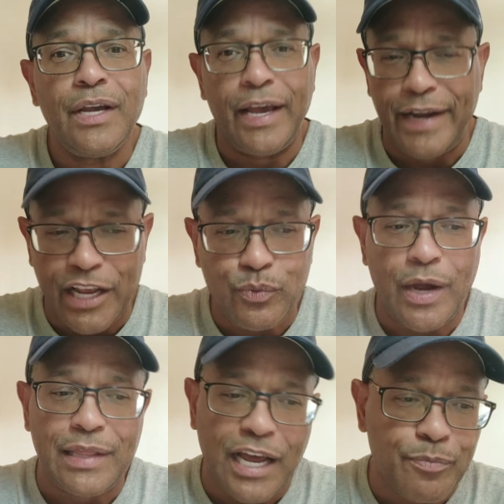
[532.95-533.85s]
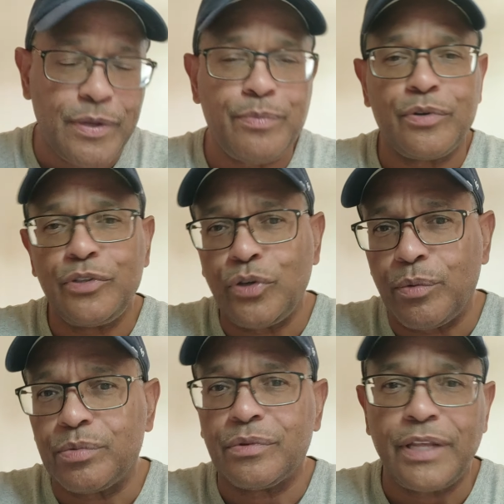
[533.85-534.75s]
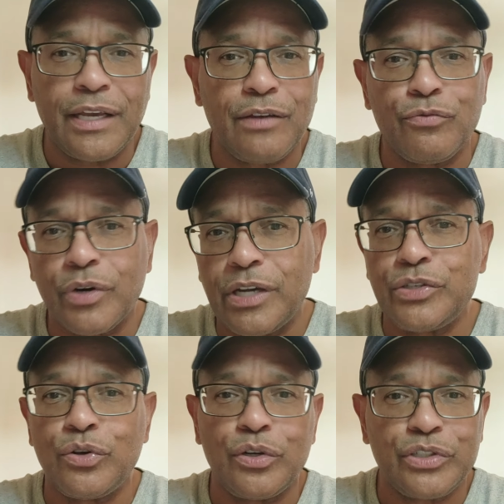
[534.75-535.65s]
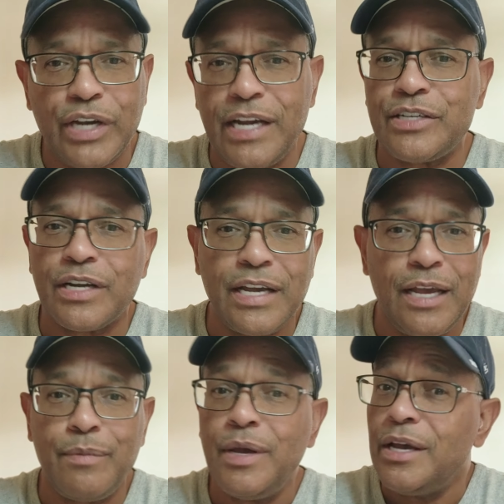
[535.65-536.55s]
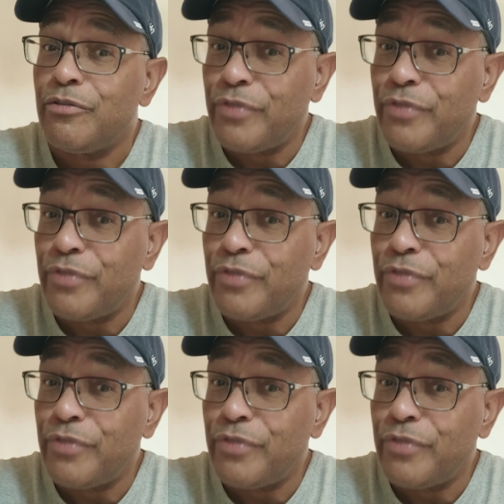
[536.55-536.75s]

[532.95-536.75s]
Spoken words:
and that's why a lot of people, you know, thinking rookies are going to change a game,